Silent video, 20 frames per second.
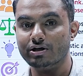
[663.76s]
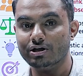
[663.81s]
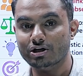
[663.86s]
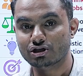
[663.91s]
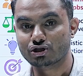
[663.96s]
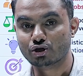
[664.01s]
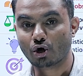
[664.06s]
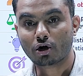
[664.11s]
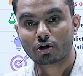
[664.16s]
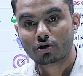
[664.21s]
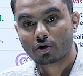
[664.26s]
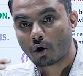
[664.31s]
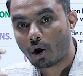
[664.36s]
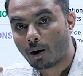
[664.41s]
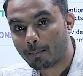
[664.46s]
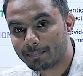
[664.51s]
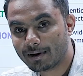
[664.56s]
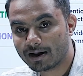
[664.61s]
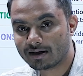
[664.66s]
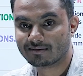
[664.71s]
is not
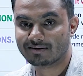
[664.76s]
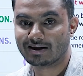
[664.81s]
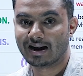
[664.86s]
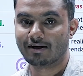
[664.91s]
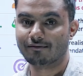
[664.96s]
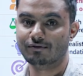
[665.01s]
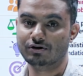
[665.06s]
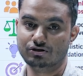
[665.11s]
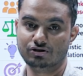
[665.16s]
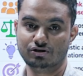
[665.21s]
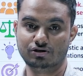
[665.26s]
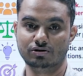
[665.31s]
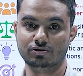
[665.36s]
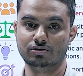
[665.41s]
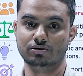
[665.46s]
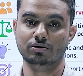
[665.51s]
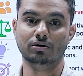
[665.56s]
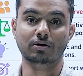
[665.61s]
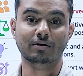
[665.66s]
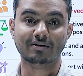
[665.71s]
complex
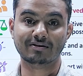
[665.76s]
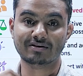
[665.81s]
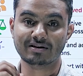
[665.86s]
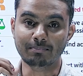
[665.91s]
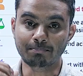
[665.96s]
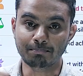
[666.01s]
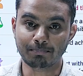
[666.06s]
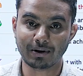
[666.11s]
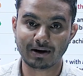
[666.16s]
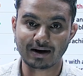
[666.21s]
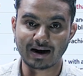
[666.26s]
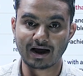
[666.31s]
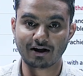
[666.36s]
language. Simple